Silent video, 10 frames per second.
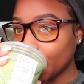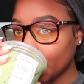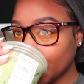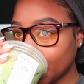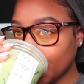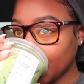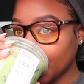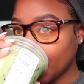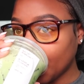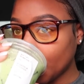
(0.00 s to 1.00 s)

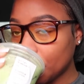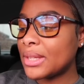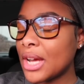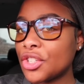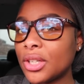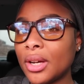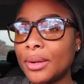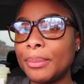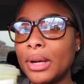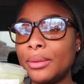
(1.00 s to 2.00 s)
mm, it's actually
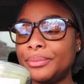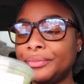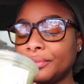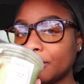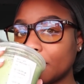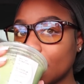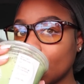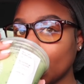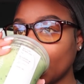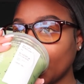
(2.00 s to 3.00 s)
good but
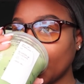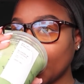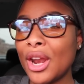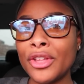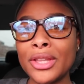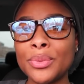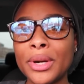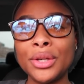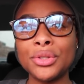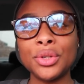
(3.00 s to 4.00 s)
I don't think that's what
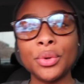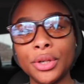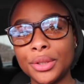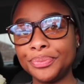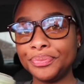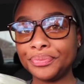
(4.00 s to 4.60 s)
I usually order.